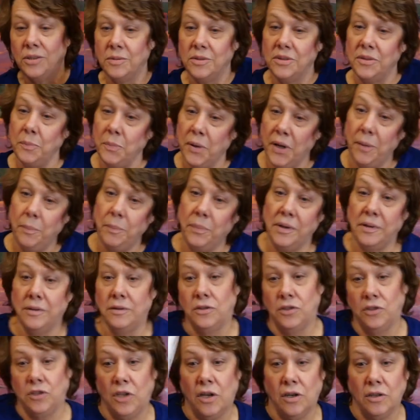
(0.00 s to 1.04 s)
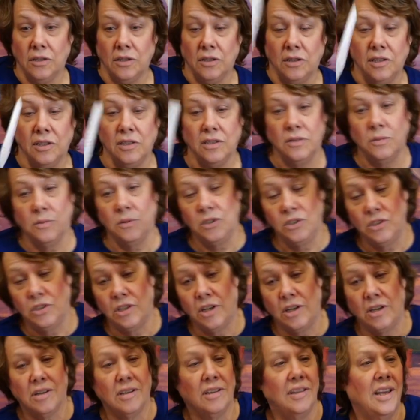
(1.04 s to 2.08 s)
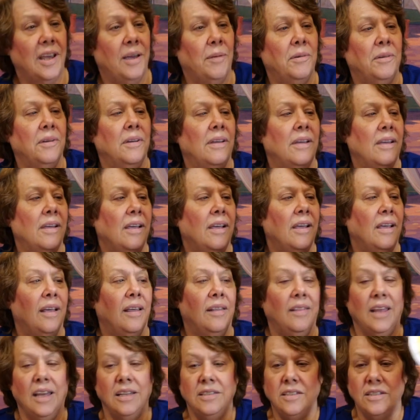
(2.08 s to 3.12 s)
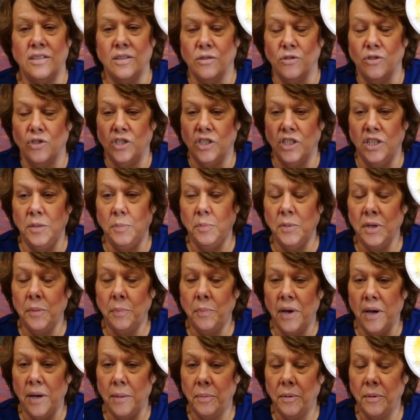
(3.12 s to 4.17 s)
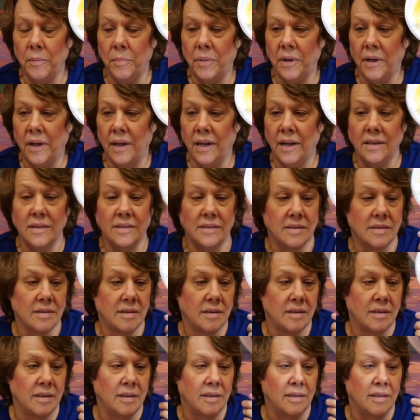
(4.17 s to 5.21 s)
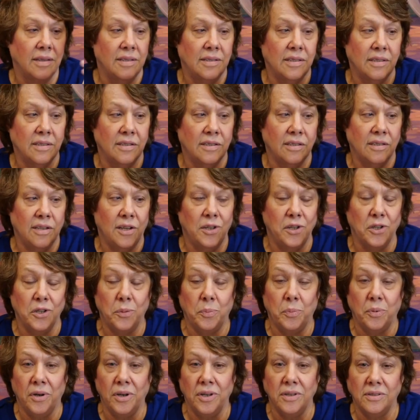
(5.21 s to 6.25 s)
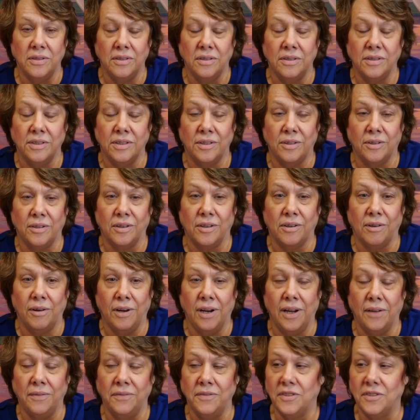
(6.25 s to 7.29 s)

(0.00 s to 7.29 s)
was a puppet, and she talked to this one, she talked to that one. That's those cheapy paper plates. This is tongue depressors or craft